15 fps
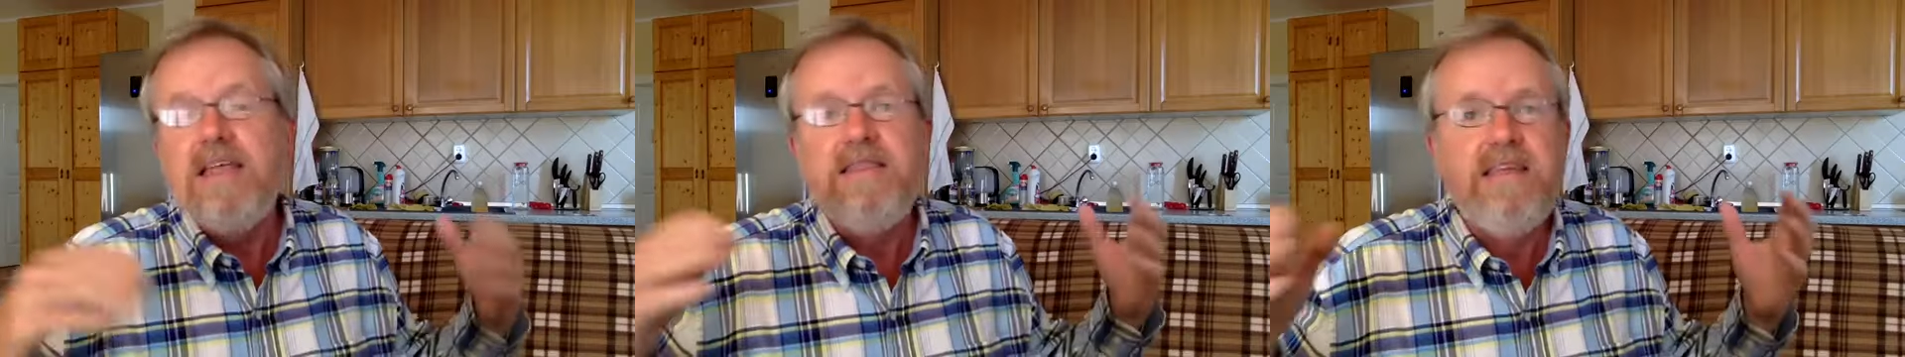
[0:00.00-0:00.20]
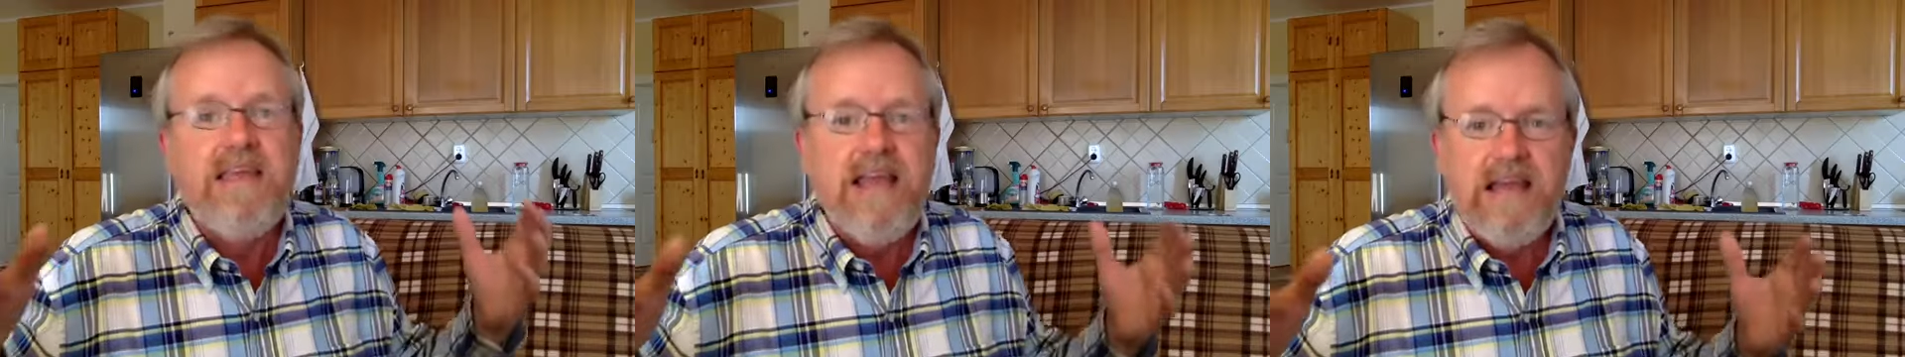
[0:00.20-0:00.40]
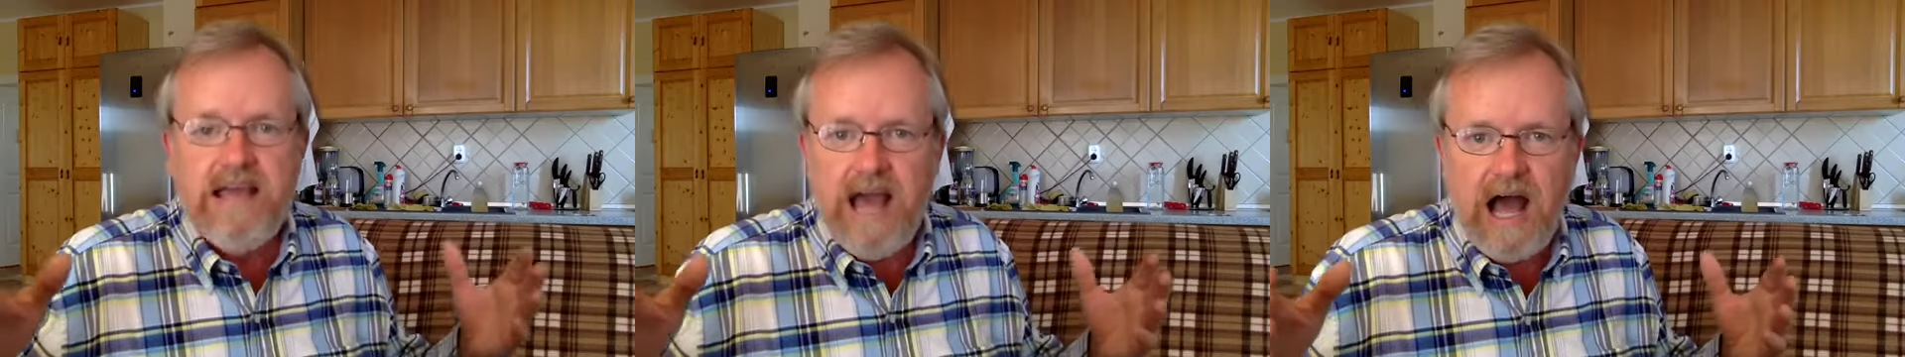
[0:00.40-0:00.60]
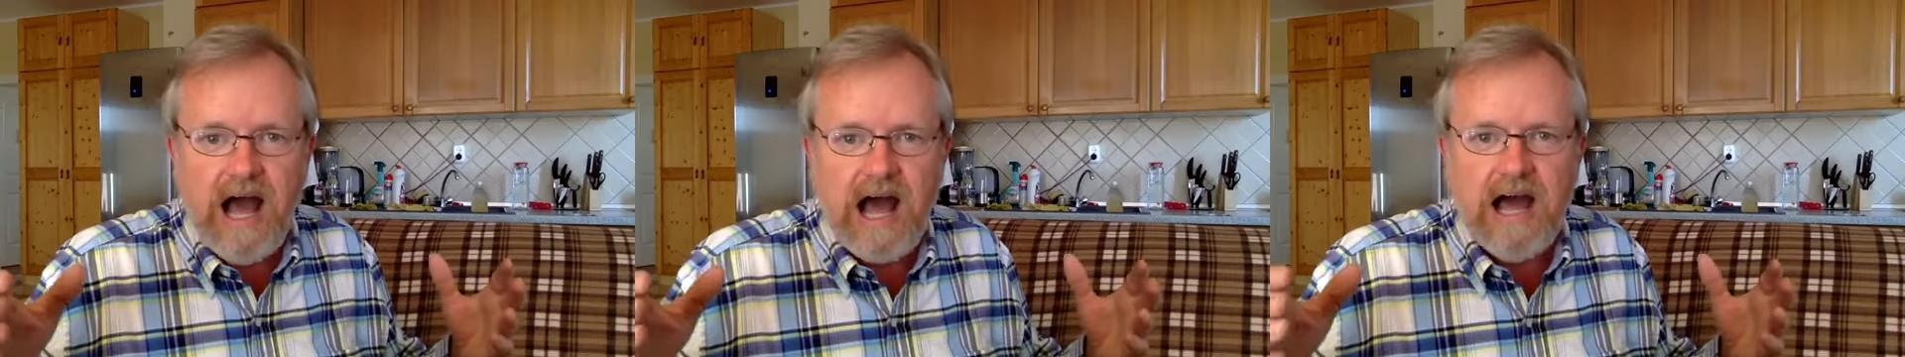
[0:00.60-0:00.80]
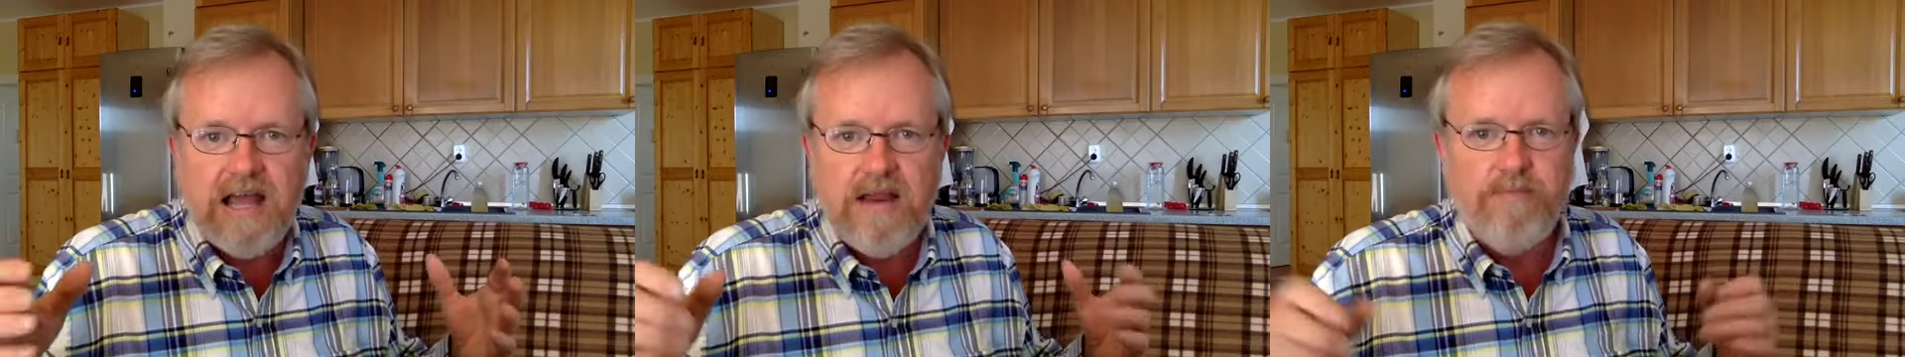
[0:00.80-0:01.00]
the
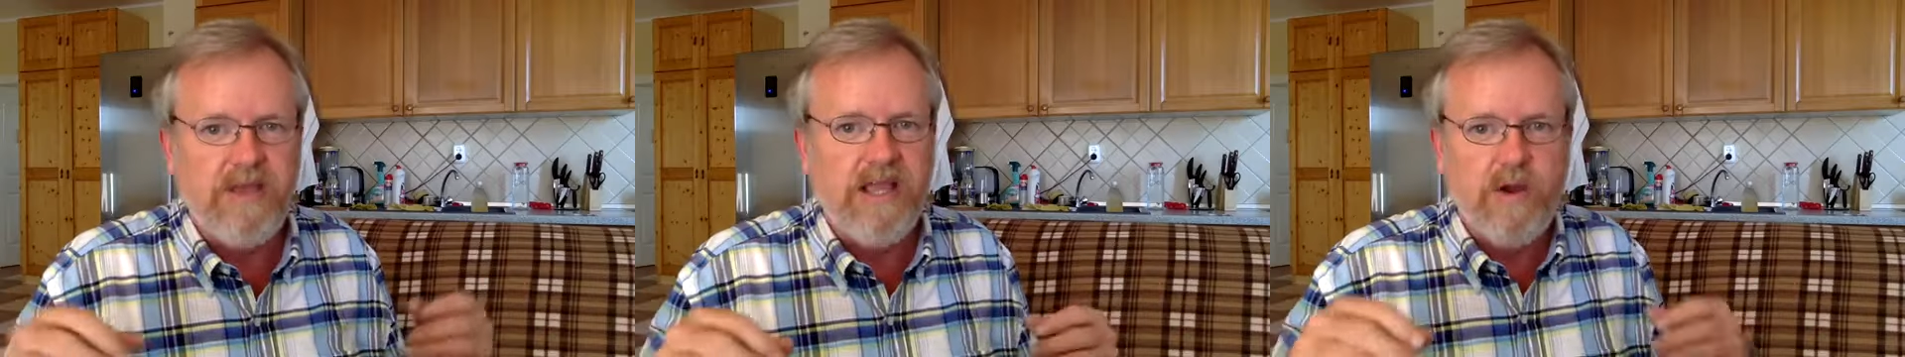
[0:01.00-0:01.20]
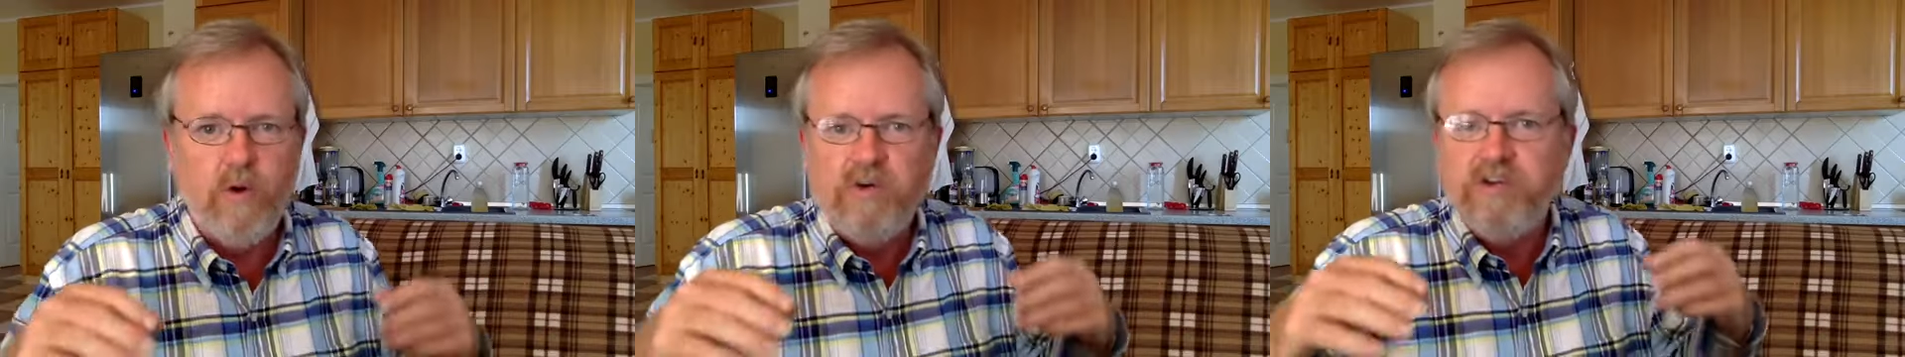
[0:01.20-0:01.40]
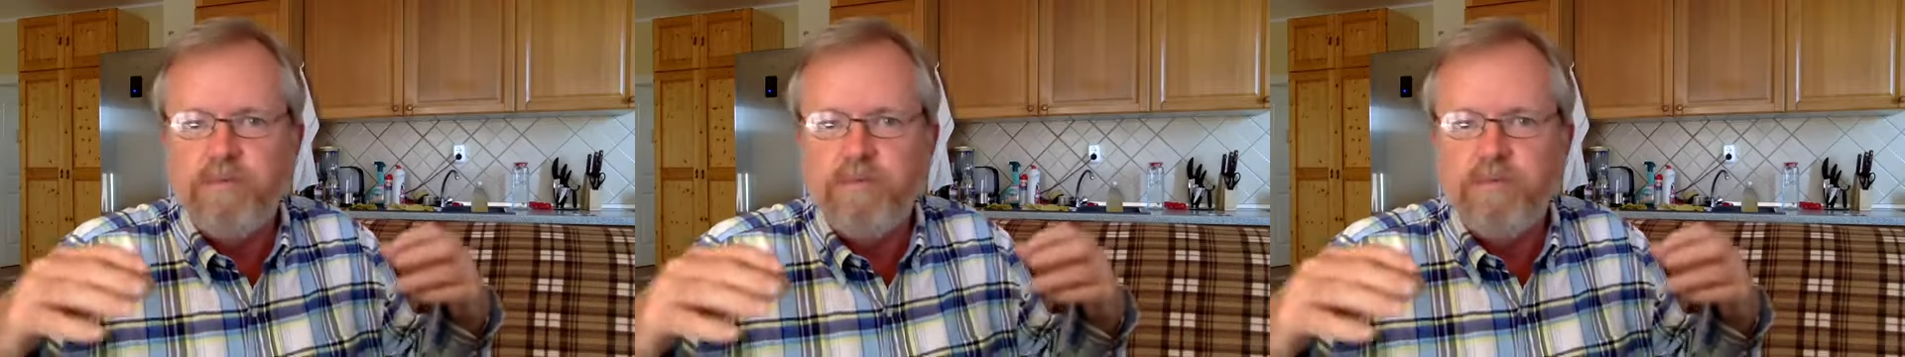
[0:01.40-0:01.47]
economy or